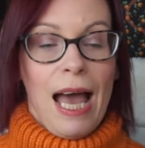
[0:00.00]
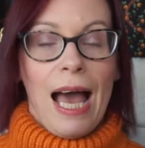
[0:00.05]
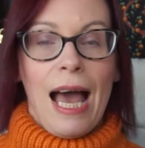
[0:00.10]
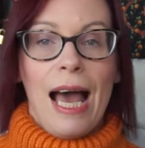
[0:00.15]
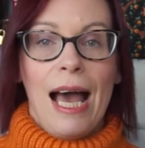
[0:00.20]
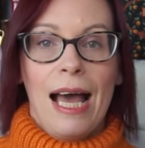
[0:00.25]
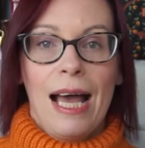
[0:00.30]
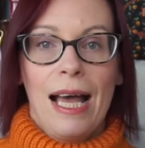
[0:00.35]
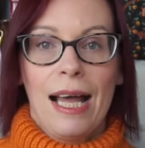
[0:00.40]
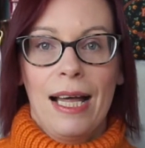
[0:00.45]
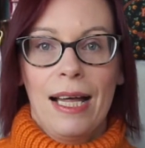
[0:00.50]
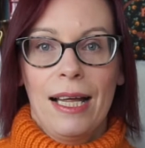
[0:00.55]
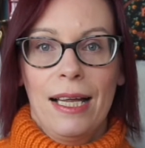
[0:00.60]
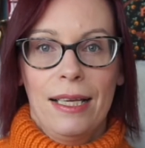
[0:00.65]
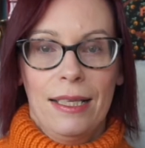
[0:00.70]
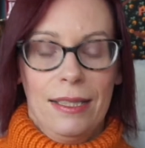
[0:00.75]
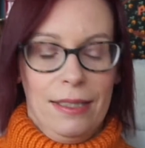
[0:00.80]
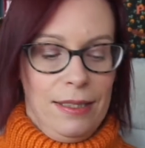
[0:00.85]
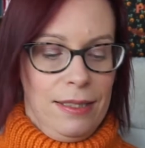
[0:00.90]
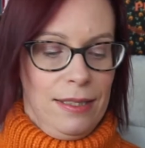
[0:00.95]

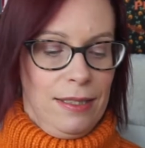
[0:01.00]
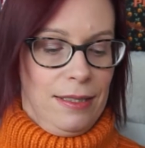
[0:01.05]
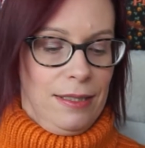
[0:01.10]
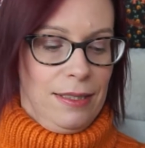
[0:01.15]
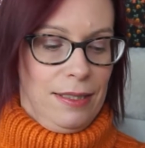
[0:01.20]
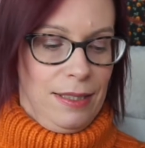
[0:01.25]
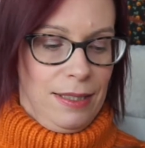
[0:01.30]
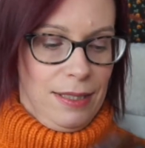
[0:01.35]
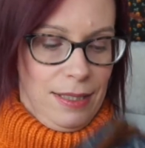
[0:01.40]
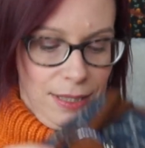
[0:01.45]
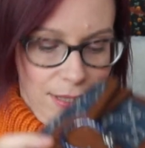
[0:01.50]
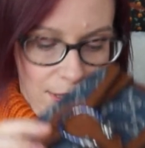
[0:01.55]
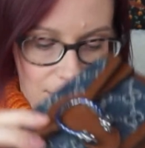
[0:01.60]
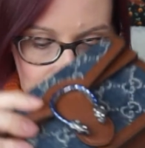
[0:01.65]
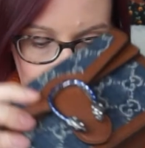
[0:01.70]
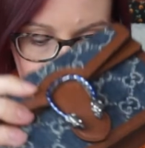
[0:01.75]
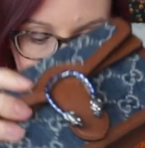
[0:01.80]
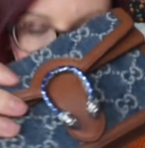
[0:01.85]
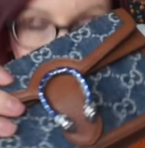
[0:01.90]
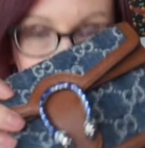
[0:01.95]

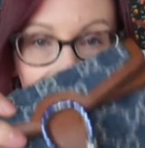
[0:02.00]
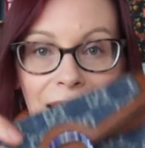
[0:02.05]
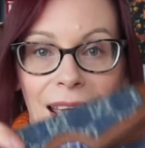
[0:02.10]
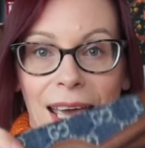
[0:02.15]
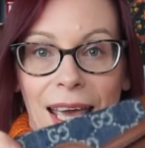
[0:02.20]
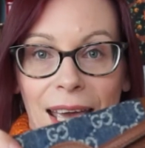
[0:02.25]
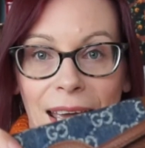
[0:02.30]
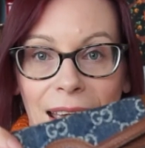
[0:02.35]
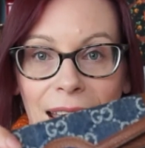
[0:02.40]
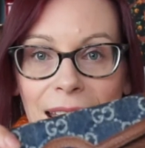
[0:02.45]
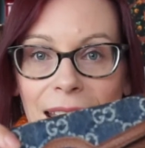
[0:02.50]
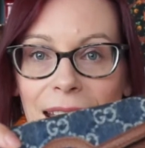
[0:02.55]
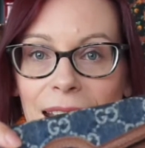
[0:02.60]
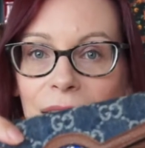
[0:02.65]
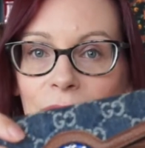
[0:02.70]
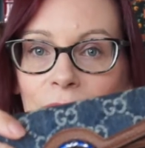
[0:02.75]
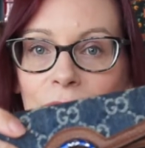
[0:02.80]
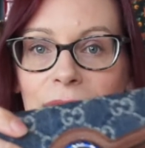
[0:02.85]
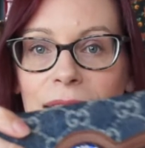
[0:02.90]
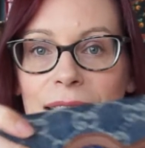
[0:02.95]
And
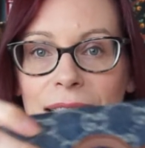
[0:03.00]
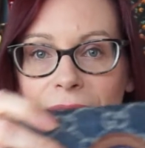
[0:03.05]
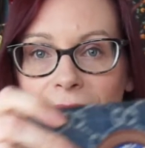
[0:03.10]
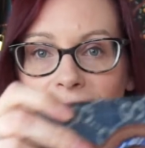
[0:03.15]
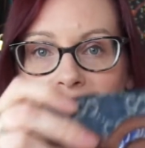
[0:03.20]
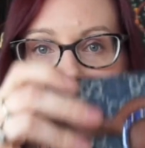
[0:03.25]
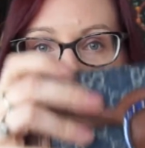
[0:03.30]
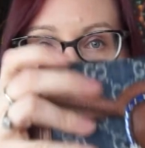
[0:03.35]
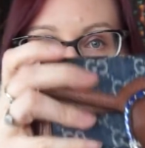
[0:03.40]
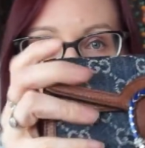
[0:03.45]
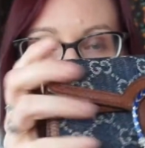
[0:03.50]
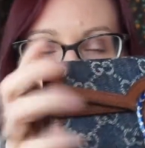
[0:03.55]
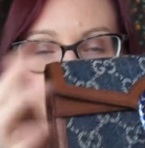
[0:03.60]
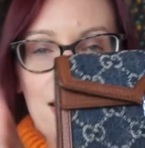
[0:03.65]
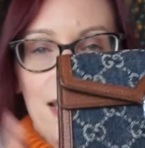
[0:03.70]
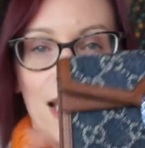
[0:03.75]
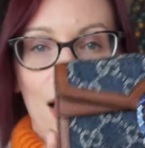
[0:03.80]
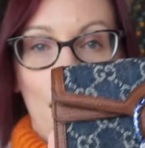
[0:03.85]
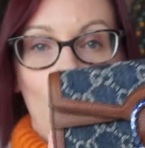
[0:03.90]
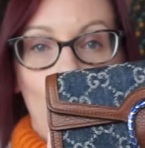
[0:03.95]
here it
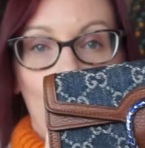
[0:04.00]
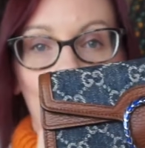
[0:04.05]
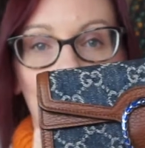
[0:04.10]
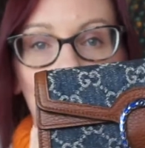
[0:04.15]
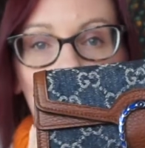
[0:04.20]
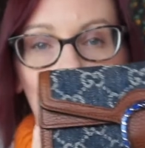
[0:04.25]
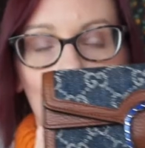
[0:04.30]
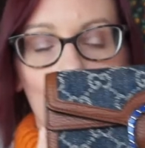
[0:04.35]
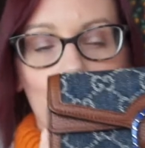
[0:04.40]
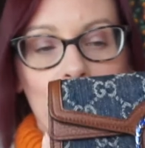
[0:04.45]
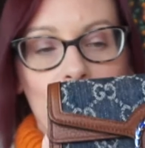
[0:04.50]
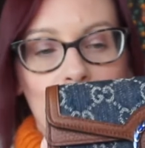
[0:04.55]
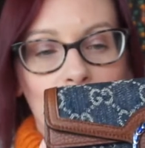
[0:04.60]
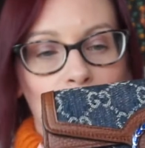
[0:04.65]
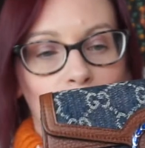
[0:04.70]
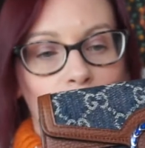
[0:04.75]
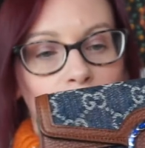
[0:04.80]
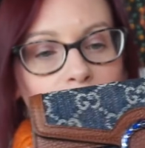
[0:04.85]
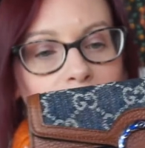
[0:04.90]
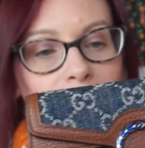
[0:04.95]
is,
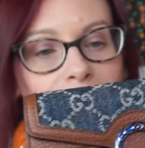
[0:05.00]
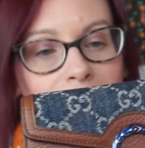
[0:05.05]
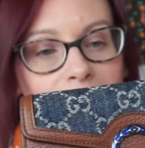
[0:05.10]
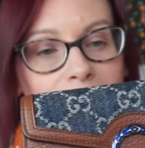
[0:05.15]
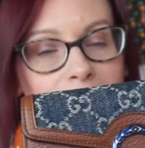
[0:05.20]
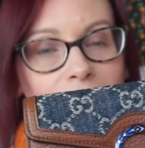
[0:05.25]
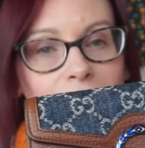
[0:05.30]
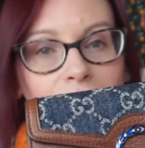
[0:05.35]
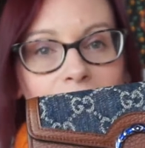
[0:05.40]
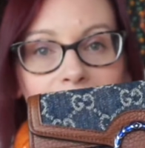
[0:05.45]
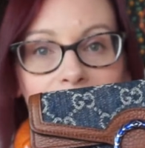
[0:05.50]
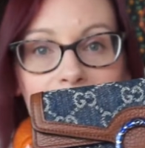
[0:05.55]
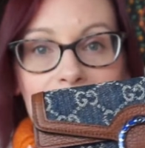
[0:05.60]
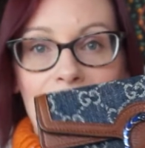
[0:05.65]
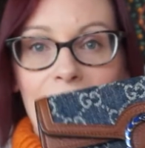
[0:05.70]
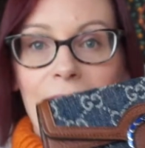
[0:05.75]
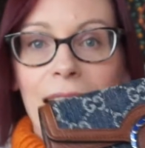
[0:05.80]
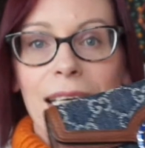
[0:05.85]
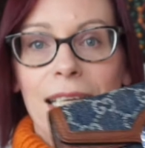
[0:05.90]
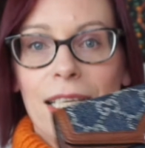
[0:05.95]
beautiful little
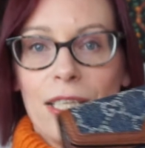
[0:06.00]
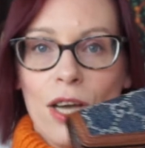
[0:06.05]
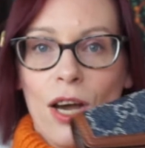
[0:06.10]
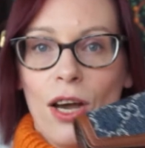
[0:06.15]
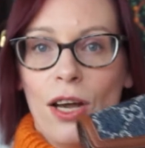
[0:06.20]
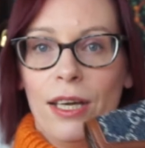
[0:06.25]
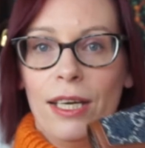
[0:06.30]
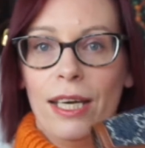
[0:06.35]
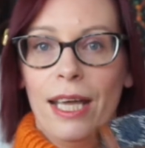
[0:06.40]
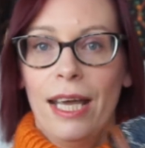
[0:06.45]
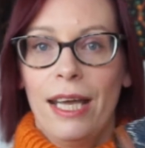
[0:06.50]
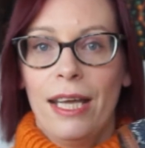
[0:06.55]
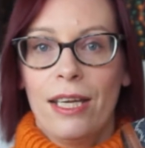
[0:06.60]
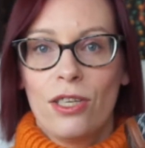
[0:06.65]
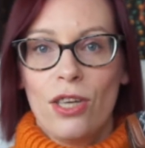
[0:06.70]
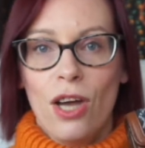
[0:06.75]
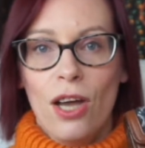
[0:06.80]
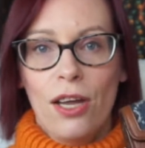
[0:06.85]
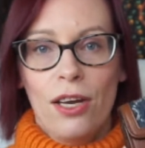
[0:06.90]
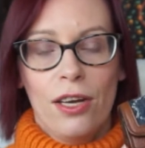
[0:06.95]
teeny tiny
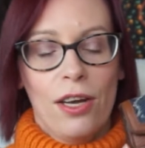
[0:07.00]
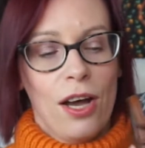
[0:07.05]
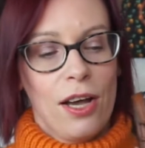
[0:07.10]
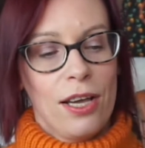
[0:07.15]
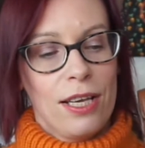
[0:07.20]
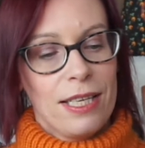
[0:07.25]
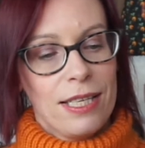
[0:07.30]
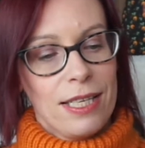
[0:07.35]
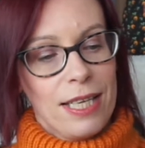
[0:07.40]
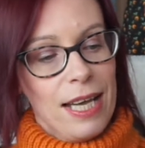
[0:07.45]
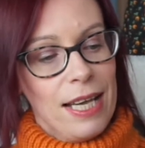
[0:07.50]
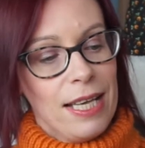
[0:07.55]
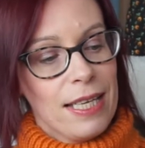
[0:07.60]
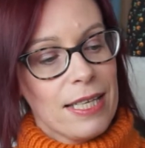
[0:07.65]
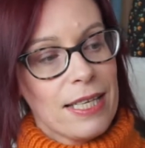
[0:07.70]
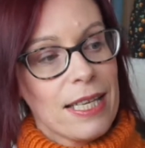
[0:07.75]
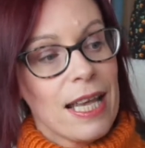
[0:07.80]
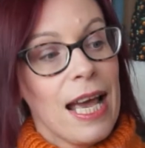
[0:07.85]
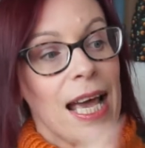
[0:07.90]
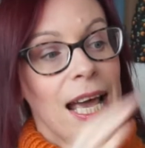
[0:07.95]

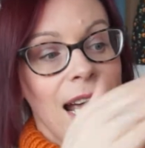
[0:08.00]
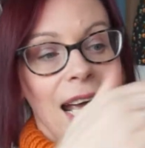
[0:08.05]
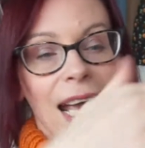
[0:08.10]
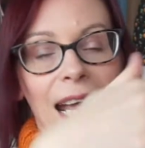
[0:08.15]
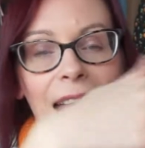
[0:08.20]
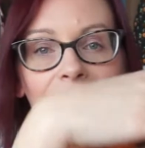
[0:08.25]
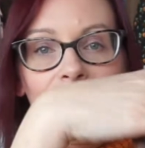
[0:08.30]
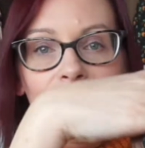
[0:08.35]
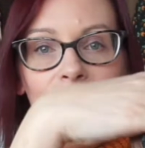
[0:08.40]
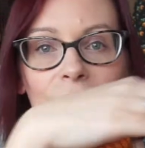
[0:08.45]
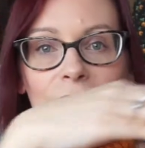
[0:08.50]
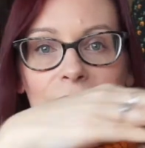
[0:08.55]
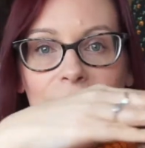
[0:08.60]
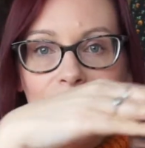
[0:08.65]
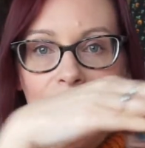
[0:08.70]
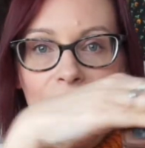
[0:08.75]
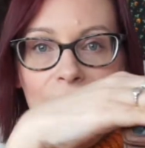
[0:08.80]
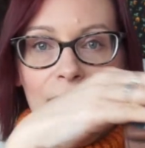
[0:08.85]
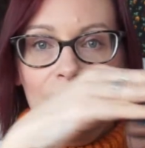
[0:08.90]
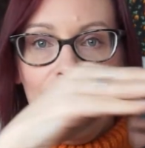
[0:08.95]
Dionysus in the
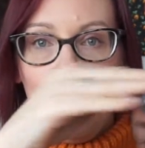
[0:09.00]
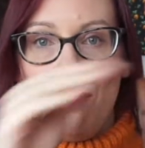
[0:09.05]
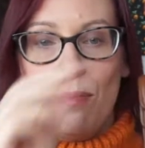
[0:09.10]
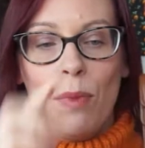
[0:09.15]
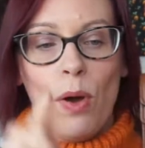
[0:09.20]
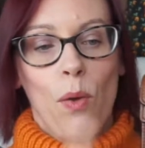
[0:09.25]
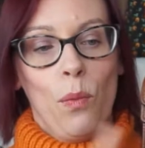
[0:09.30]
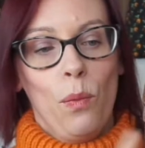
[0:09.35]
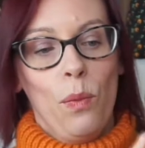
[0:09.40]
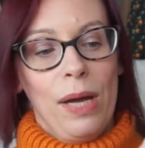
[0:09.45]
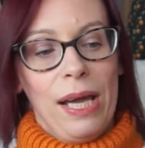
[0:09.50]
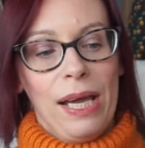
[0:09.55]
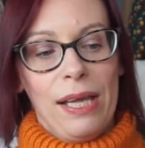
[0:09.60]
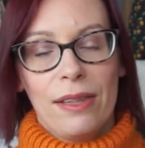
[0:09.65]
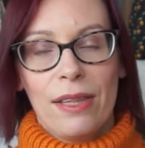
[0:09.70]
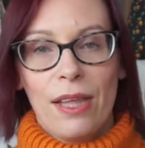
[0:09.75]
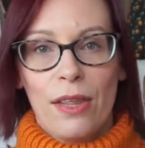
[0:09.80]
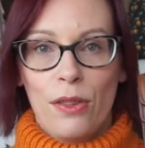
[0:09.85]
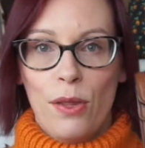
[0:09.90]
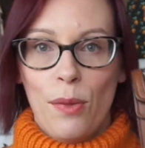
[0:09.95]
denim
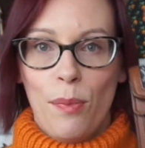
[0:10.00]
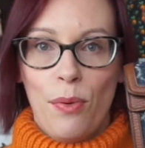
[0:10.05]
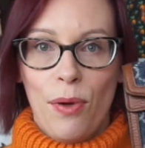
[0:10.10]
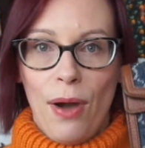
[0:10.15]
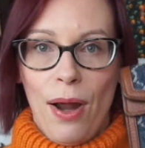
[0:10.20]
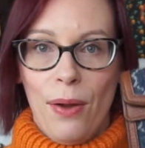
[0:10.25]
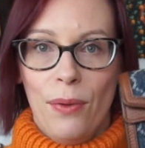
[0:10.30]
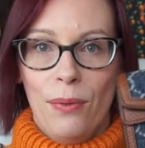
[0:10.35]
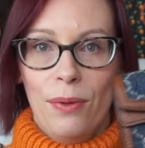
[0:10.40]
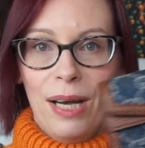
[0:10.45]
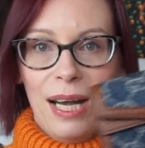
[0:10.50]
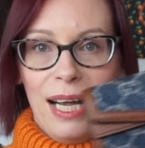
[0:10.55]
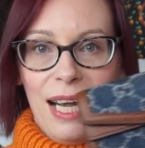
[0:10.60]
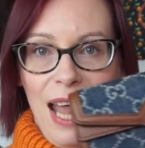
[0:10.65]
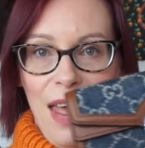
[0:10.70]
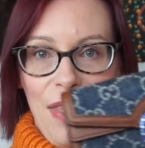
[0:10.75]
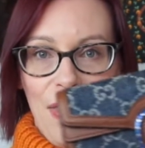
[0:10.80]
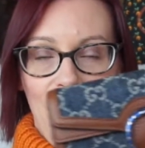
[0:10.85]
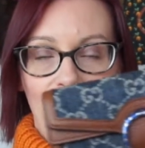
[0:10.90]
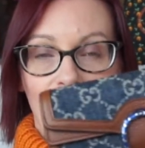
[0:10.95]
with the brown
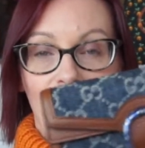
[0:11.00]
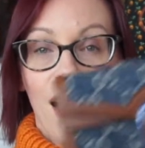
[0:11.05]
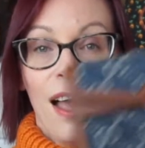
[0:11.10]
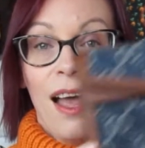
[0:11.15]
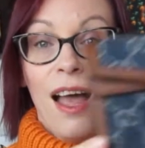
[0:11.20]
leather.